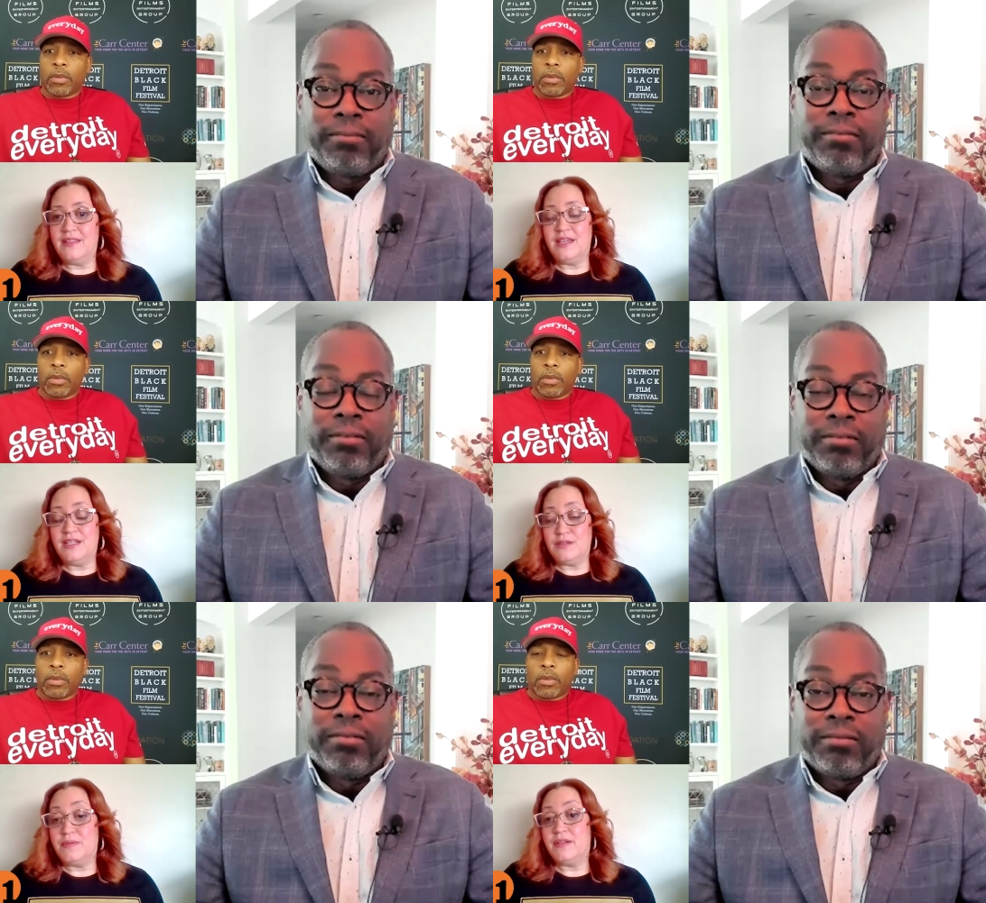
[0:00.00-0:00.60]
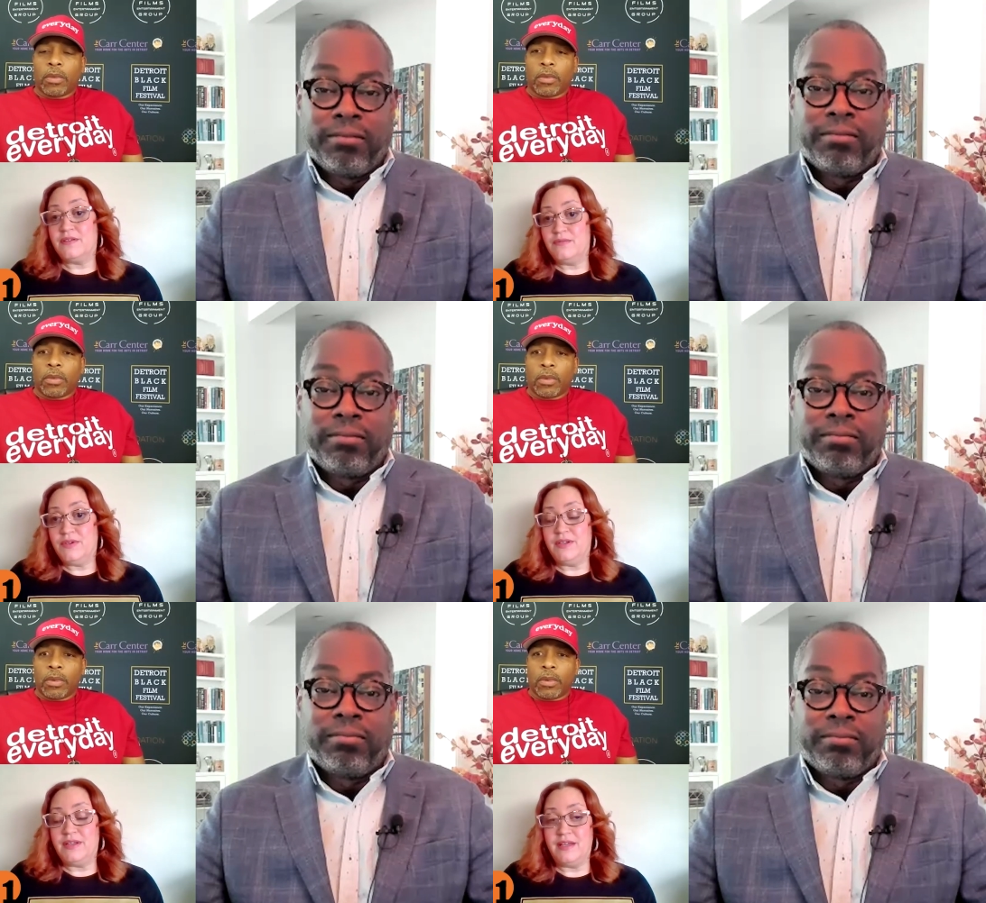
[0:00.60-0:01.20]
Speaker 1: the independent
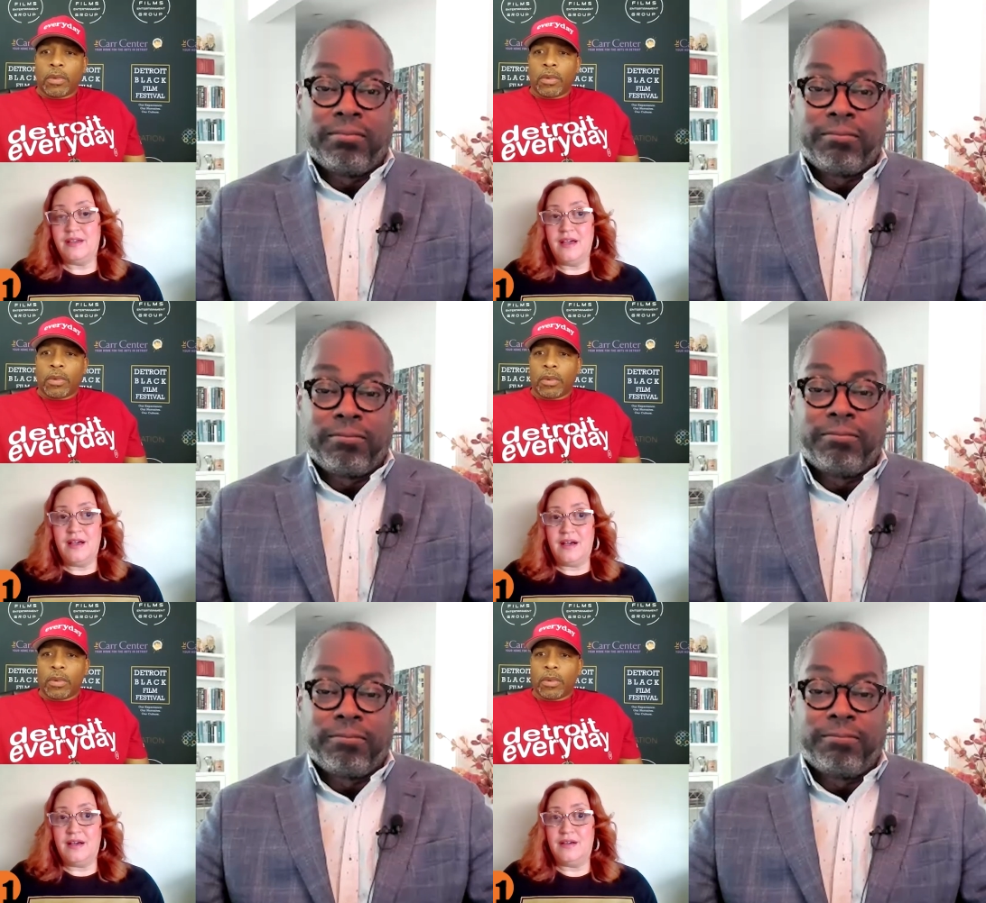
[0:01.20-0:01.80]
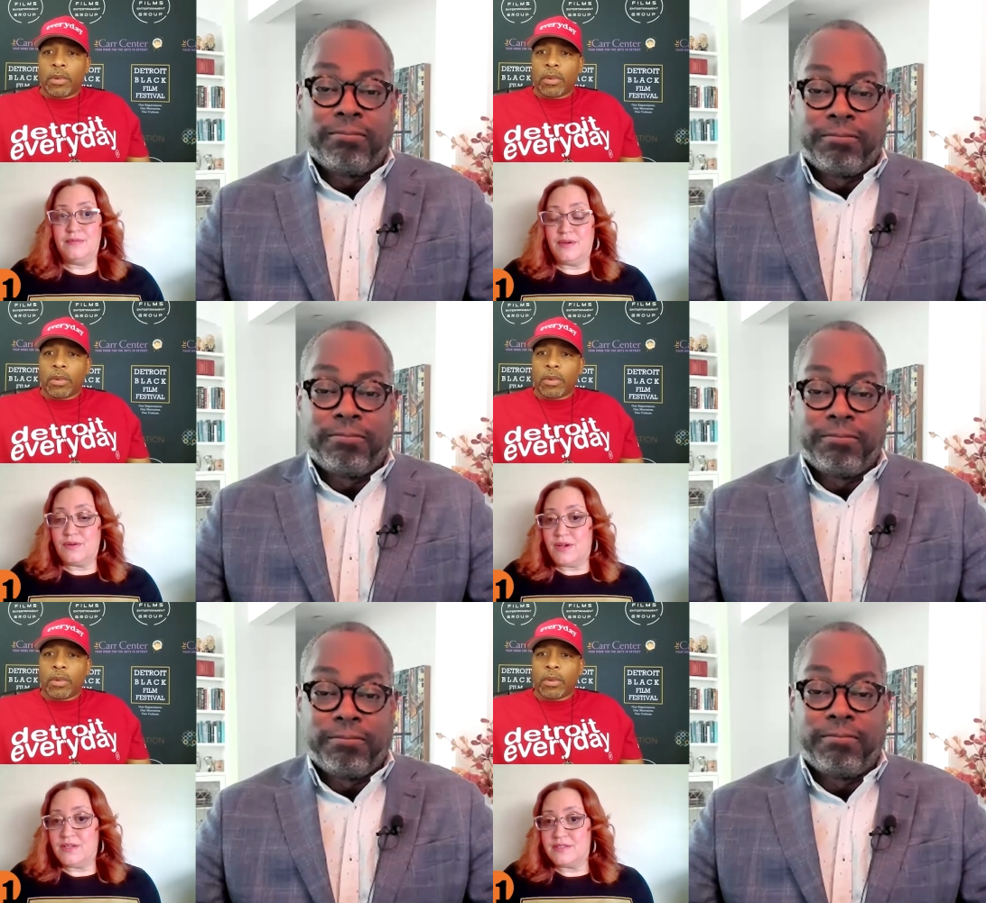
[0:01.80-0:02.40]
community um,
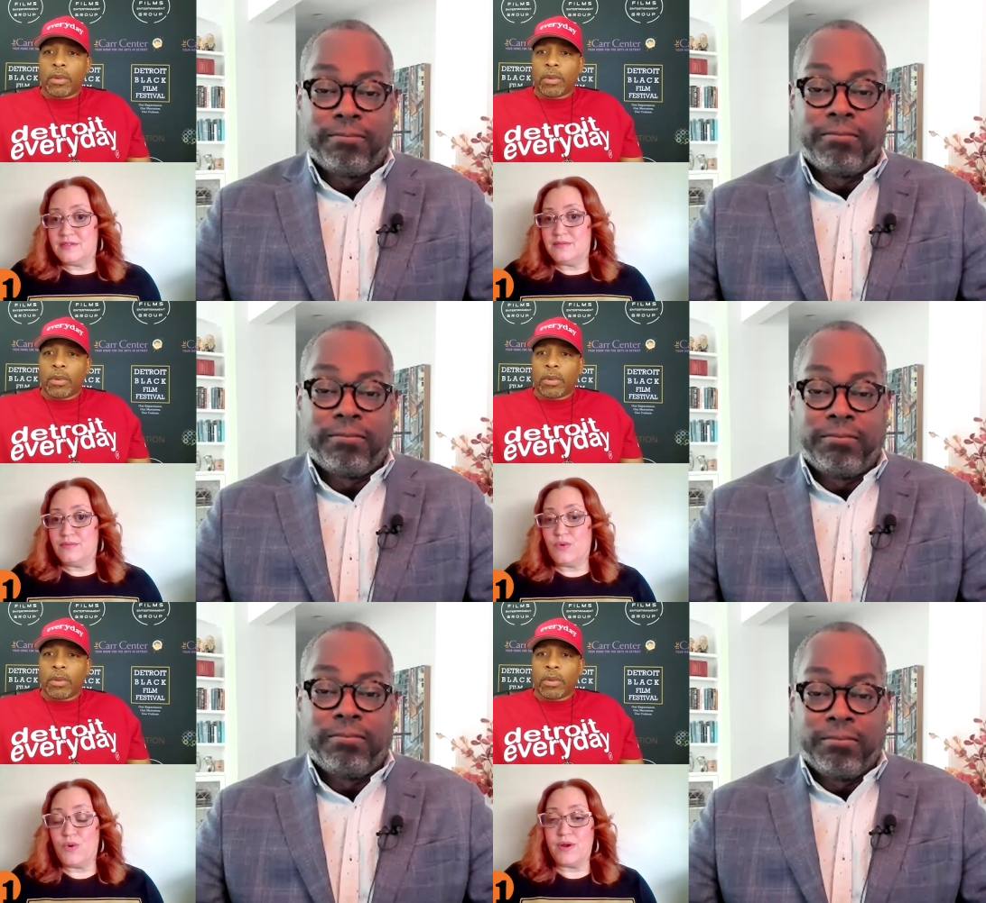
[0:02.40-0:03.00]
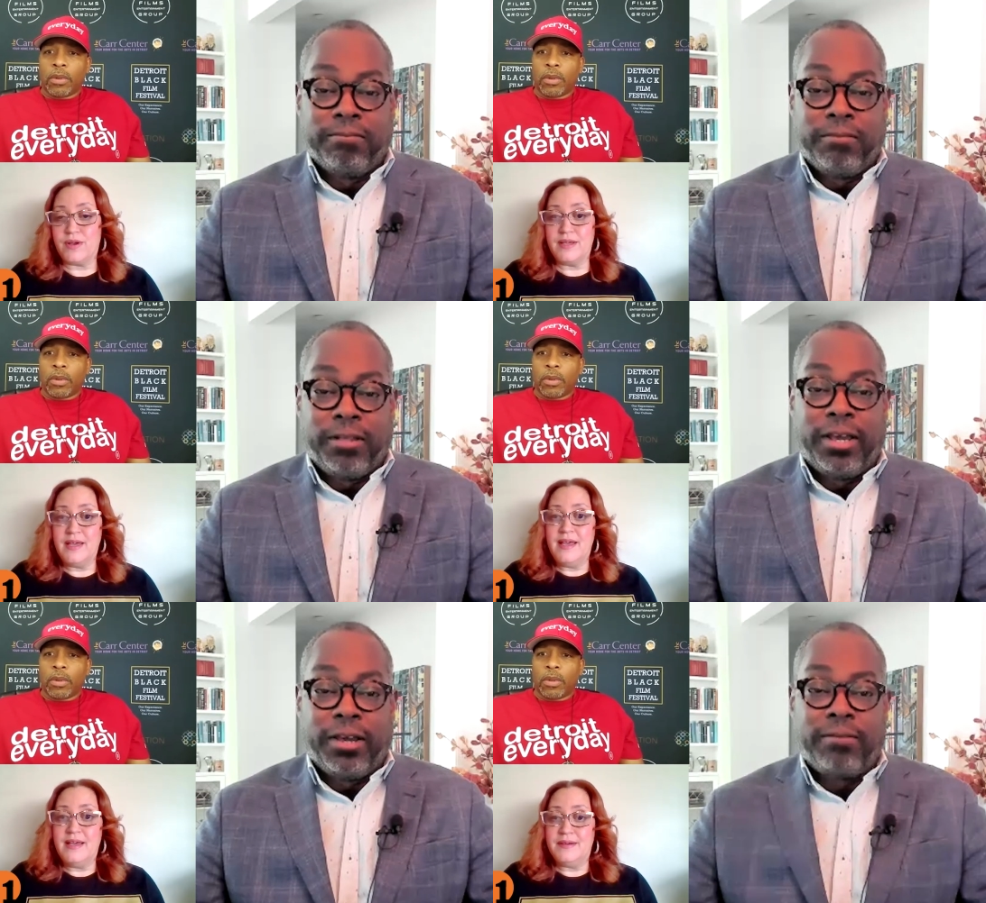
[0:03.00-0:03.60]
across the board.
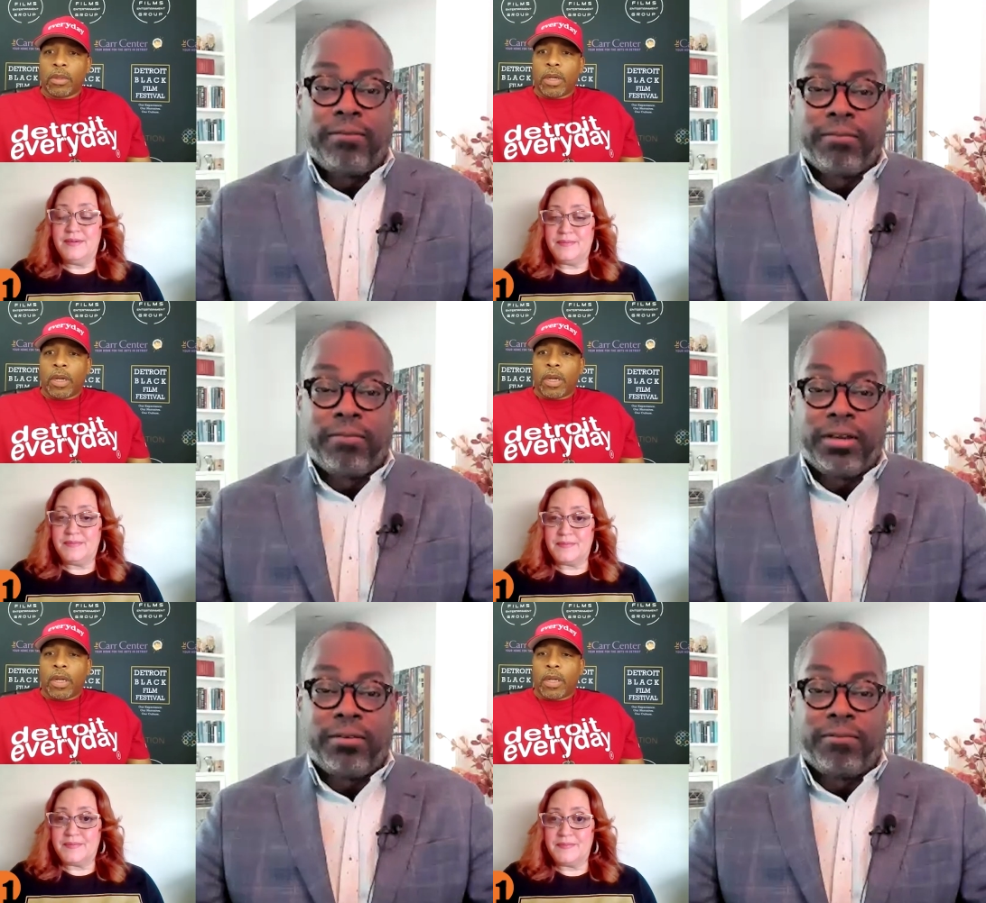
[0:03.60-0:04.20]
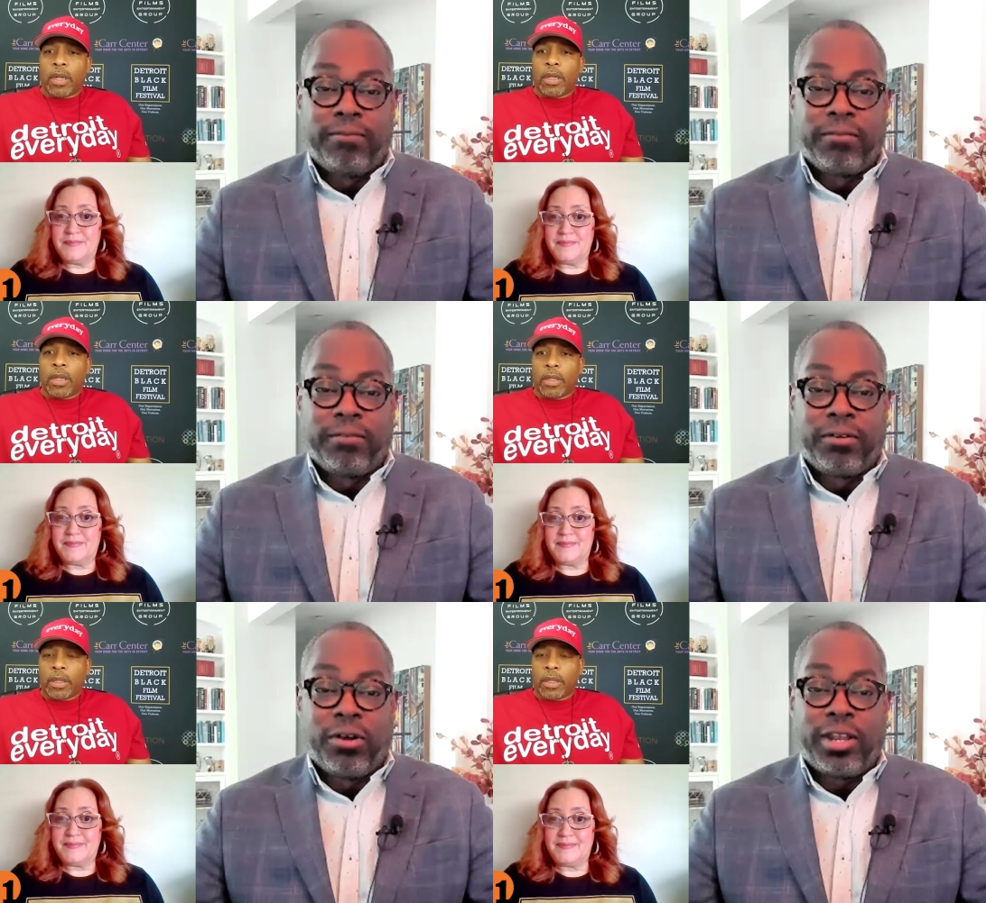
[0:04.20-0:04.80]
Speaker 2: Yeah, yeah.
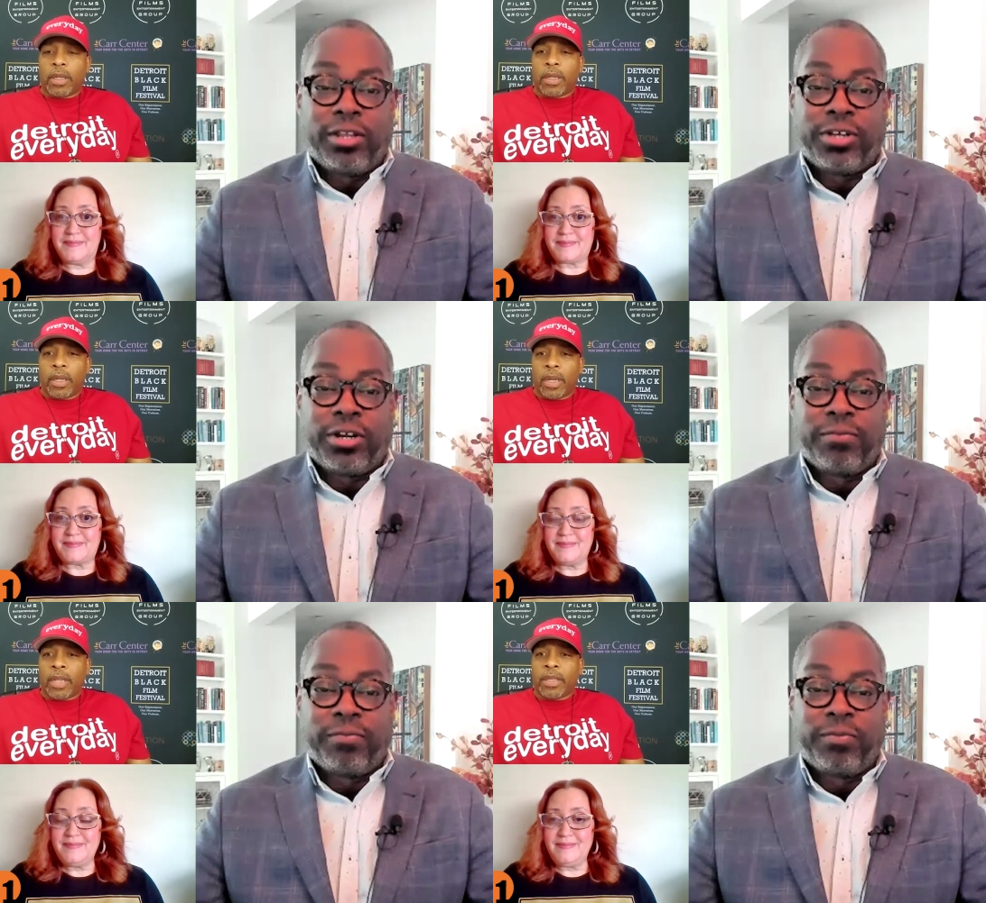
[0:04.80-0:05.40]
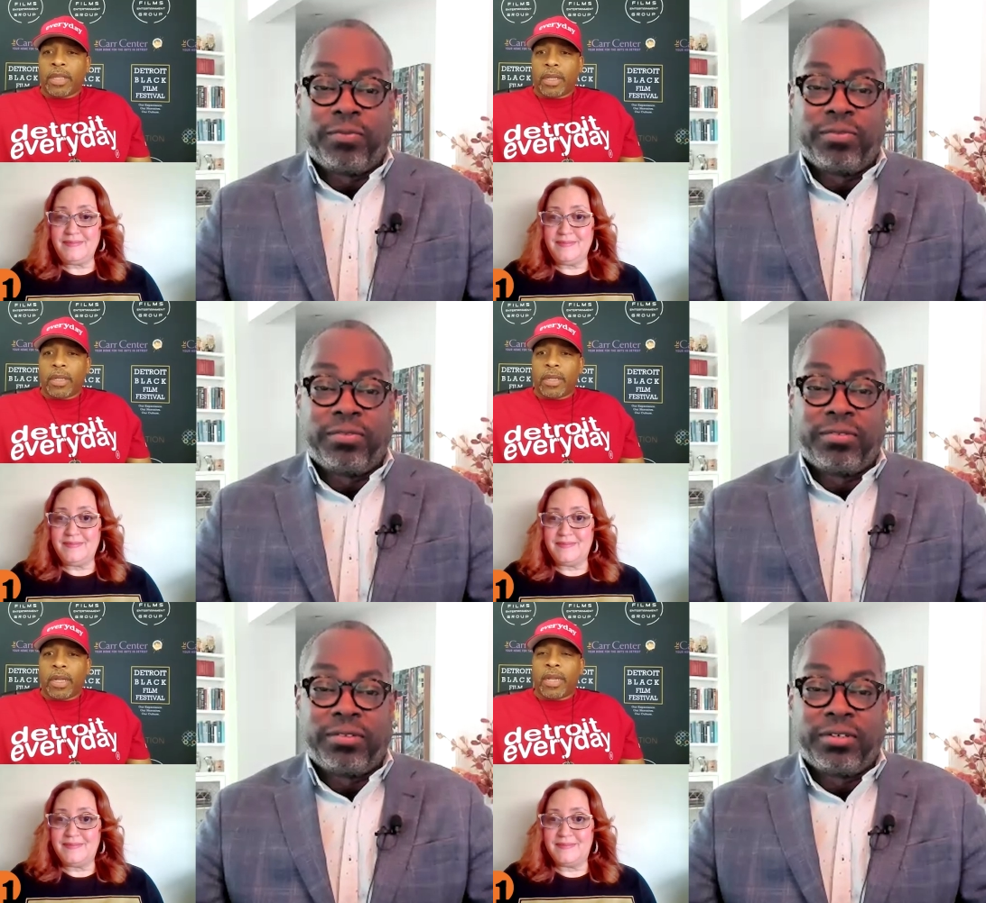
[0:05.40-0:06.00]
Go ahead, Lazar. Right.
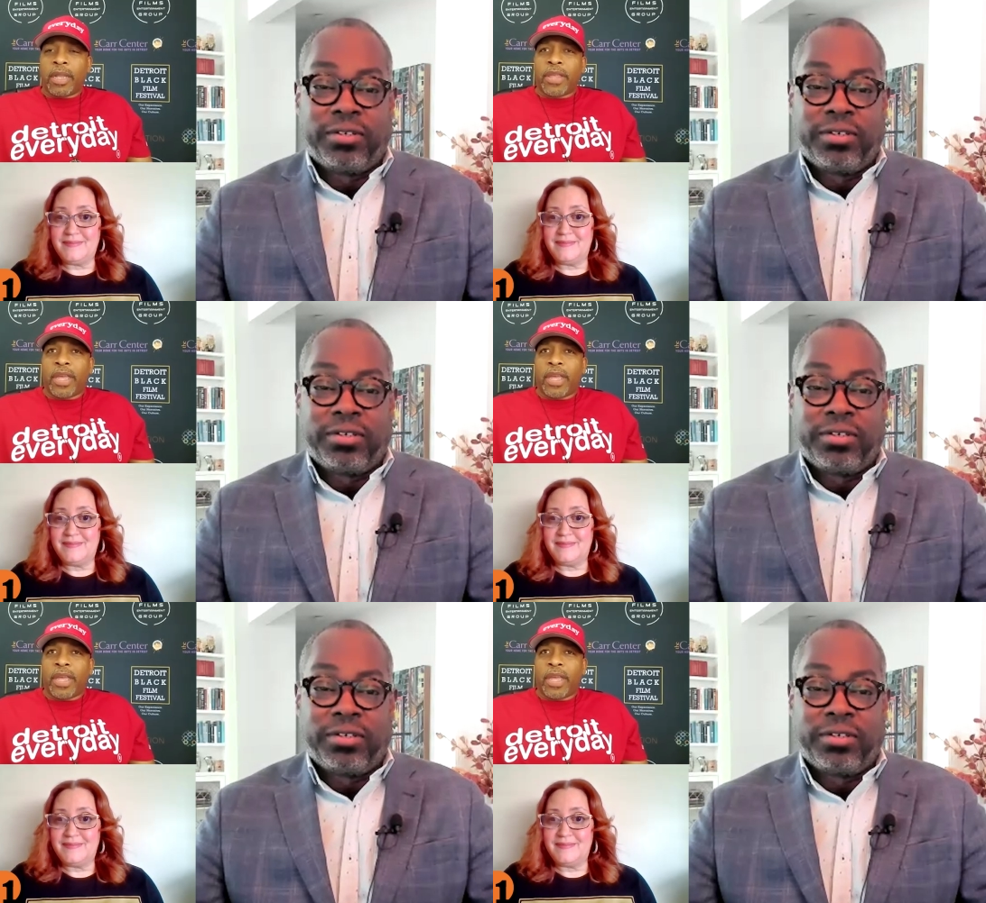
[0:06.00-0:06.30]
And I think